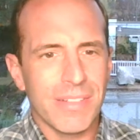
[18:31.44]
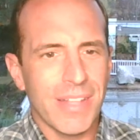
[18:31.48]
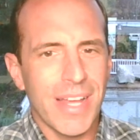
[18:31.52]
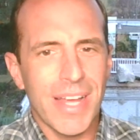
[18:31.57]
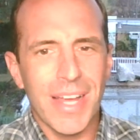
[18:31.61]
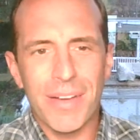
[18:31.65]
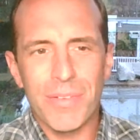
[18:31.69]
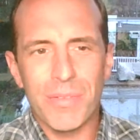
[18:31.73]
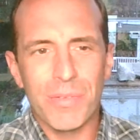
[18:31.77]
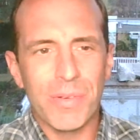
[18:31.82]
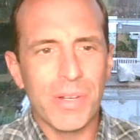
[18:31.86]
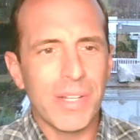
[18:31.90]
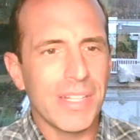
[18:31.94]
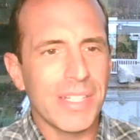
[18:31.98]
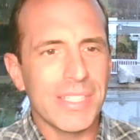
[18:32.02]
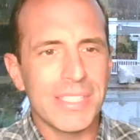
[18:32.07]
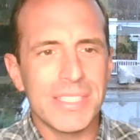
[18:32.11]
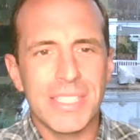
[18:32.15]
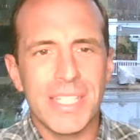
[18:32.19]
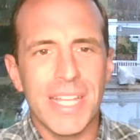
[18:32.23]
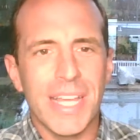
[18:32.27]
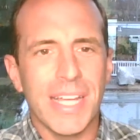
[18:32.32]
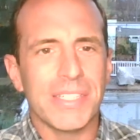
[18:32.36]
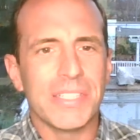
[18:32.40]
not real
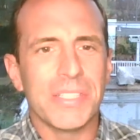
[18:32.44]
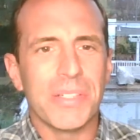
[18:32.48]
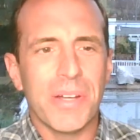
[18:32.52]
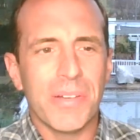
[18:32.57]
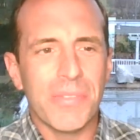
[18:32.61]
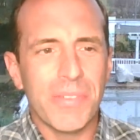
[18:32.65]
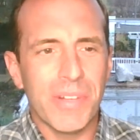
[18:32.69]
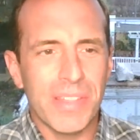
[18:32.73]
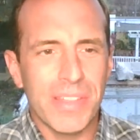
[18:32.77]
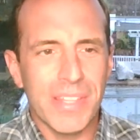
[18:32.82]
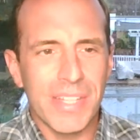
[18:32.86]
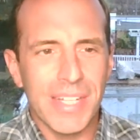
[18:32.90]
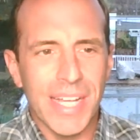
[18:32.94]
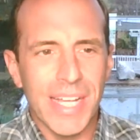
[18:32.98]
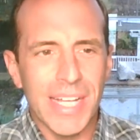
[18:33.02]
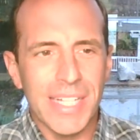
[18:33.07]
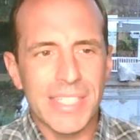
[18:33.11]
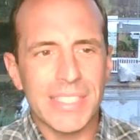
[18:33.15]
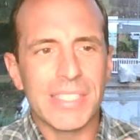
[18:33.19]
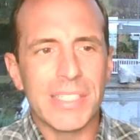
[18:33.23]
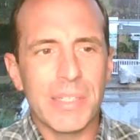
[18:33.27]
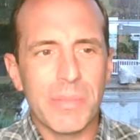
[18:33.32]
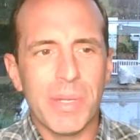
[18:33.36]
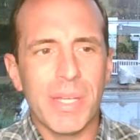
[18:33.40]
estate, so everything
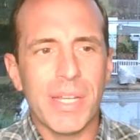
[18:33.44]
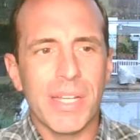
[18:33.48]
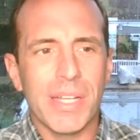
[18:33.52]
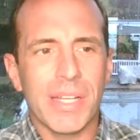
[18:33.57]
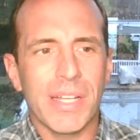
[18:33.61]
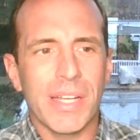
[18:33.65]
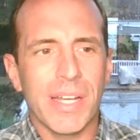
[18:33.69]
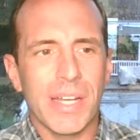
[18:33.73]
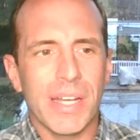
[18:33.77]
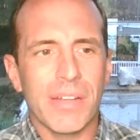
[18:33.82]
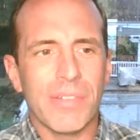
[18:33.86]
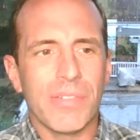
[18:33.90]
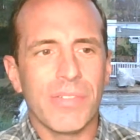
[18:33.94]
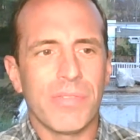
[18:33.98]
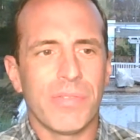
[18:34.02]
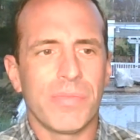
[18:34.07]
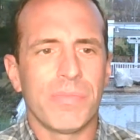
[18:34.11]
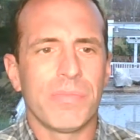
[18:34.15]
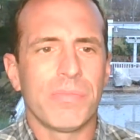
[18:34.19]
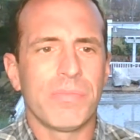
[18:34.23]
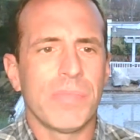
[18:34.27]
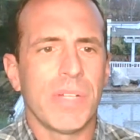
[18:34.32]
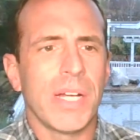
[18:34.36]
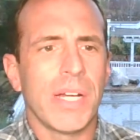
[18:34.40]
has to be kind of
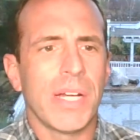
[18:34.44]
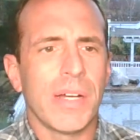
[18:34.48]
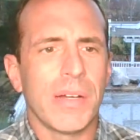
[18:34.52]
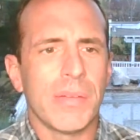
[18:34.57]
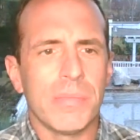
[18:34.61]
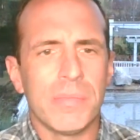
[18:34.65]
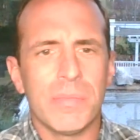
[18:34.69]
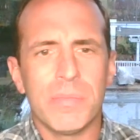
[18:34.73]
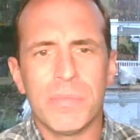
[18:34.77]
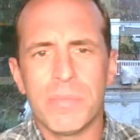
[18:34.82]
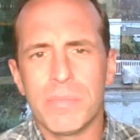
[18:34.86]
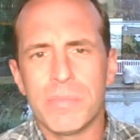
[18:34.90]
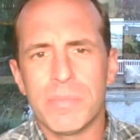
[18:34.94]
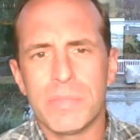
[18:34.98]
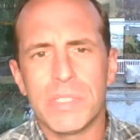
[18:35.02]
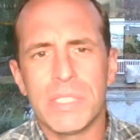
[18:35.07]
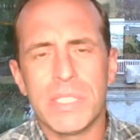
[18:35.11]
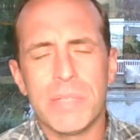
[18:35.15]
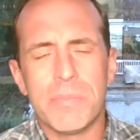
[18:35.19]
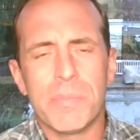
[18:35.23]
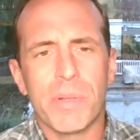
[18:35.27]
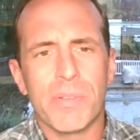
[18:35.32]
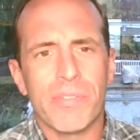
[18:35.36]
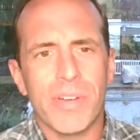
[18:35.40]

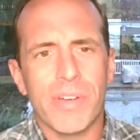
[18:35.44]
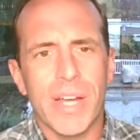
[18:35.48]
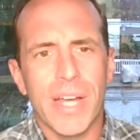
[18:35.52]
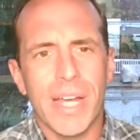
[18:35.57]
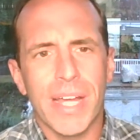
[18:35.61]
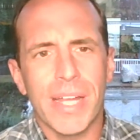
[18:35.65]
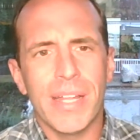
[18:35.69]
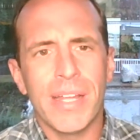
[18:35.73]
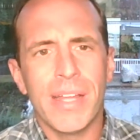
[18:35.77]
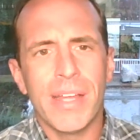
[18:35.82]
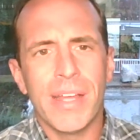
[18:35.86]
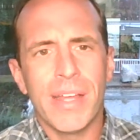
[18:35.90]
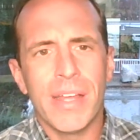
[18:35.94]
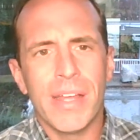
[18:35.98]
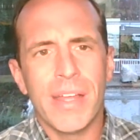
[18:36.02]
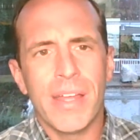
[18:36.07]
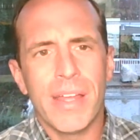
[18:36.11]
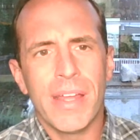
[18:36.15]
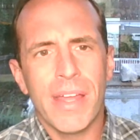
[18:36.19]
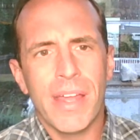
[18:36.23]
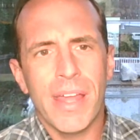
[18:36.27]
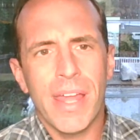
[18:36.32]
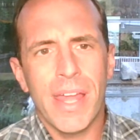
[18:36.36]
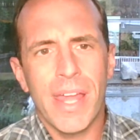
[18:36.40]
simplified.
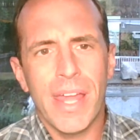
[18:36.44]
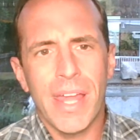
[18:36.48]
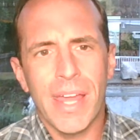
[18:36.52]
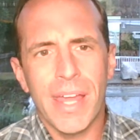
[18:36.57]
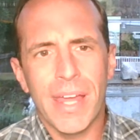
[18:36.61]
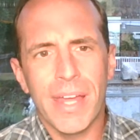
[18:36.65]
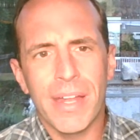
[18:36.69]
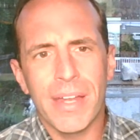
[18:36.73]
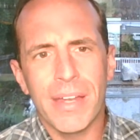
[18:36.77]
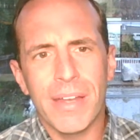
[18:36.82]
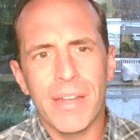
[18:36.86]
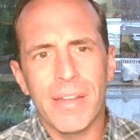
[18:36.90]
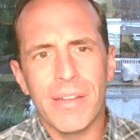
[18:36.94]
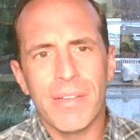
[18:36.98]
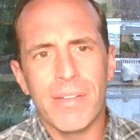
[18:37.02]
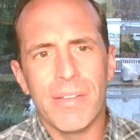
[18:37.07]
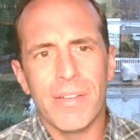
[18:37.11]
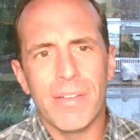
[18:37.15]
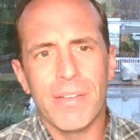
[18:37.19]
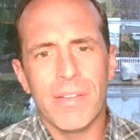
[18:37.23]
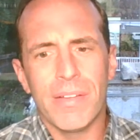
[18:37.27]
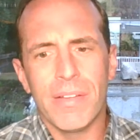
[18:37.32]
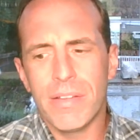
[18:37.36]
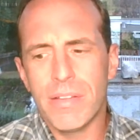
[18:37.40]
And
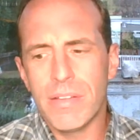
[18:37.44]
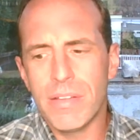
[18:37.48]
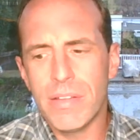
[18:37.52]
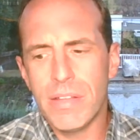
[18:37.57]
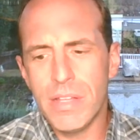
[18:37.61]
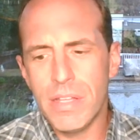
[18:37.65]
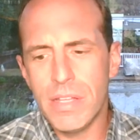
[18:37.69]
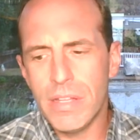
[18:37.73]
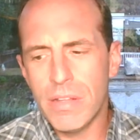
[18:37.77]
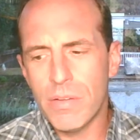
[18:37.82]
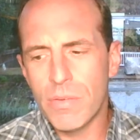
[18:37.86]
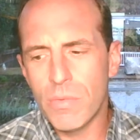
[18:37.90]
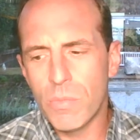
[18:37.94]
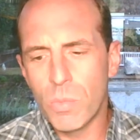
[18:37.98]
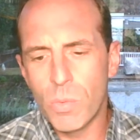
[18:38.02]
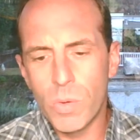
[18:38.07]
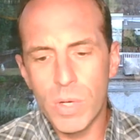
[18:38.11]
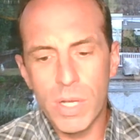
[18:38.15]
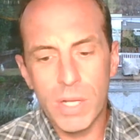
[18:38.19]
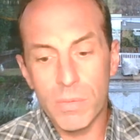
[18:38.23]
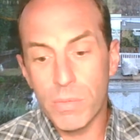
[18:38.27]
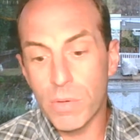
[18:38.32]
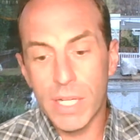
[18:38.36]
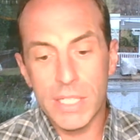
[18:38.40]

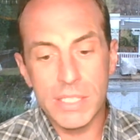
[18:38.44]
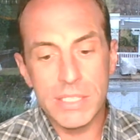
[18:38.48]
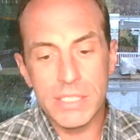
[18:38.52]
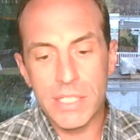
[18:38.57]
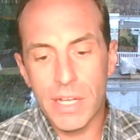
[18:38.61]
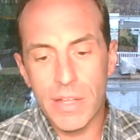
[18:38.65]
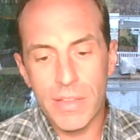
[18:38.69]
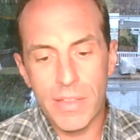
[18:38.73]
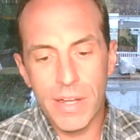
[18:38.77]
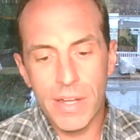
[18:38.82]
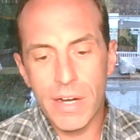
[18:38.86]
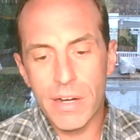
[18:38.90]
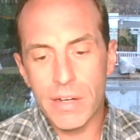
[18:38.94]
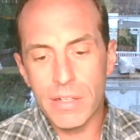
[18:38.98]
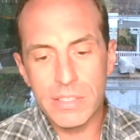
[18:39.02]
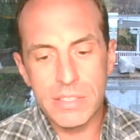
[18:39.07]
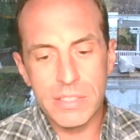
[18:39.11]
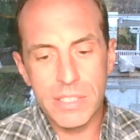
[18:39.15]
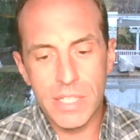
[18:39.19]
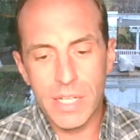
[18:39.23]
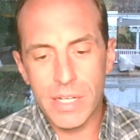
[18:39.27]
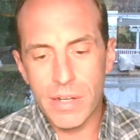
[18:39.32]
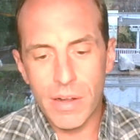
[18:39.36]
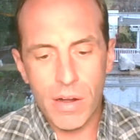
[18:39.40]
what I saw there is
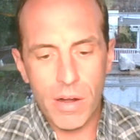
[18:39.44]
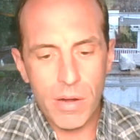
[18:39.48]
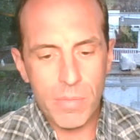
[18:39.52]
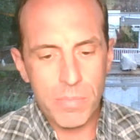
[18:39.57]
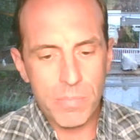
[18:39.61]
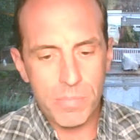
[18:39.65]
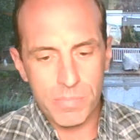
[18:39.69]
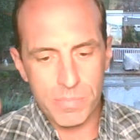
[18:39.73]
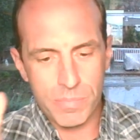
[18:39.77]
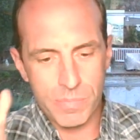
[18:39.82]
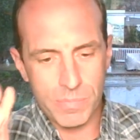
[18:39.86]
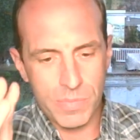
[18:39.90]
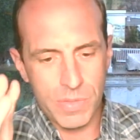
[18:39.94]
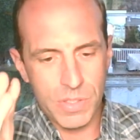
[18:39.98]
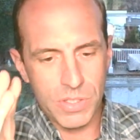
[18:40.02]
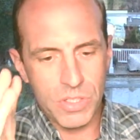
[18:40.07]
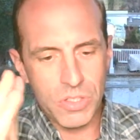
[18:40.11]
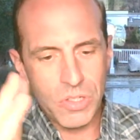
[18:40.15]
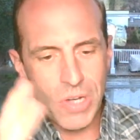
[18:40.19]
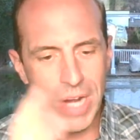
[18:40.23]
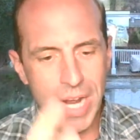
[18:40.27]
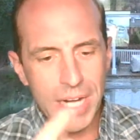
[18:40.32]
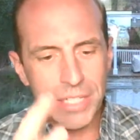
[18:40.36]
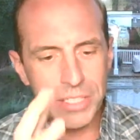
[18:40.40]
that the
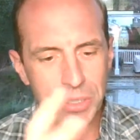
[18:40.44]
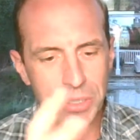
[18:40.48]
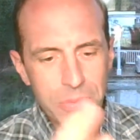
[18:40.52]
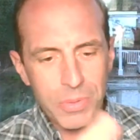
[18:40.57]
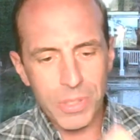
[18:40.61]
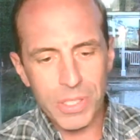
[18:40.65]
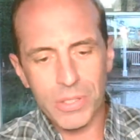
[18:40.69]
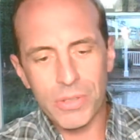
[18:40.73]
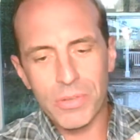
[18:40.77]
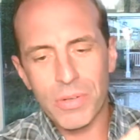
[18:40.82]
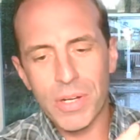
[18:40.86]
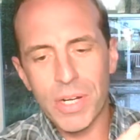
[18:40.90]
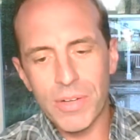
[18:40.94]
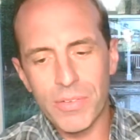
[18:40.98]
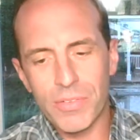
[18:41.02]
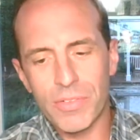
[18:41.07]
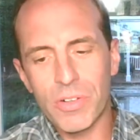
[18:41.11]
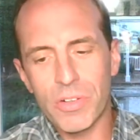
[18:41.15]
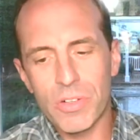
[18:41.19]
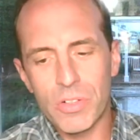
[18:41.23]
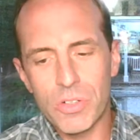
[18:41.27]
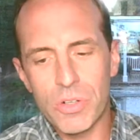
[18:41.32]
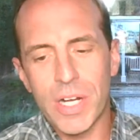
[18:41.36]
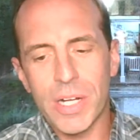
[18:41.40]
strategy we had created
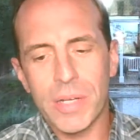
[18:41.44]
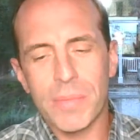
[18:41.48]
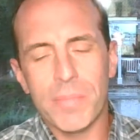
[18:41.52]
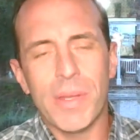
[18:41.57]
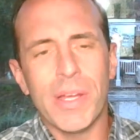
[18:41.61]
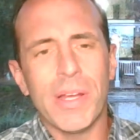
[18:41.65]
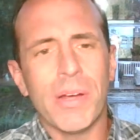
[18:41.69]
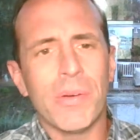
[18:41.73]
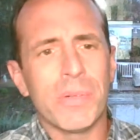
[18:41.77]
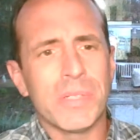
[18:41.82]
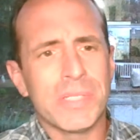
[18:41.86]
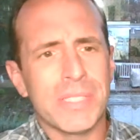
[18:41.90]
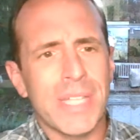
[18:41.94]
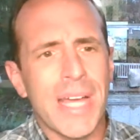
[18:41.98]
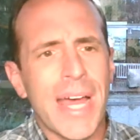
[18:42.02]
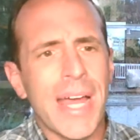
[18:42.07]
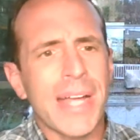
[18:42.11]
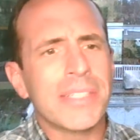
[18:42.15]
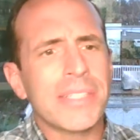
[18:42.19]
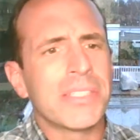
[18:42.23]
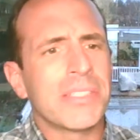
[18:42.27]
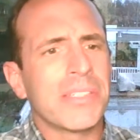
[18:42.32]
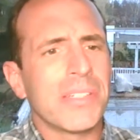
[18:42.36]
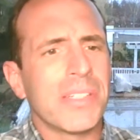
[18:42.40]
for direct mail was
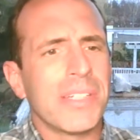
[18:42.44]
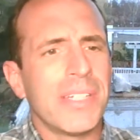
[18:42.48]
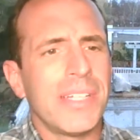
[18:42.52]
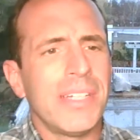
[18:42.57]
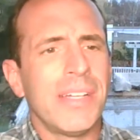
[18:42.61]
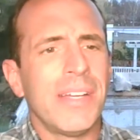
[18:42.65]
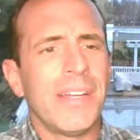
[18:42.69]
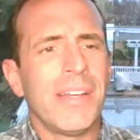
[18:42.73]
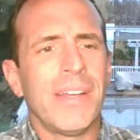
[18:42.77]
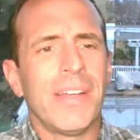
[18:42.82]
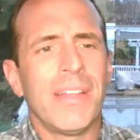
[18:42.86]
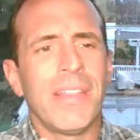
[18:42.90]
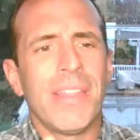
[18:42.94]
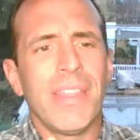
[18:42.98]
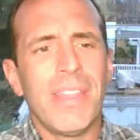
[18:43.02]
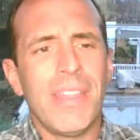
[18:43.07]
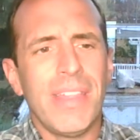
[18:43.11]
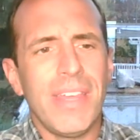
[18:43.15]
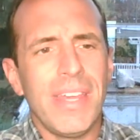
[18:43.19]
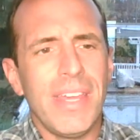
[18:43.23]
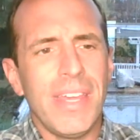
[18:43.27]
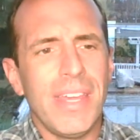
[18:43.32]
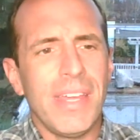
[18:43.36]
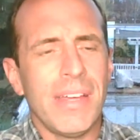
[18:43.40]
actually
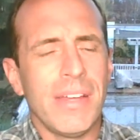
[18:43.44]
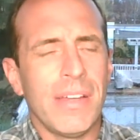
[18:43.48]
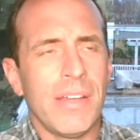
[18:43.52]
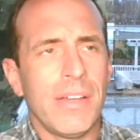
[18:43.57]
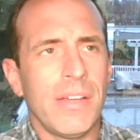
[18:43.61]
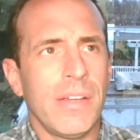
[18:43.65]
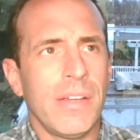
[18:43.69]
the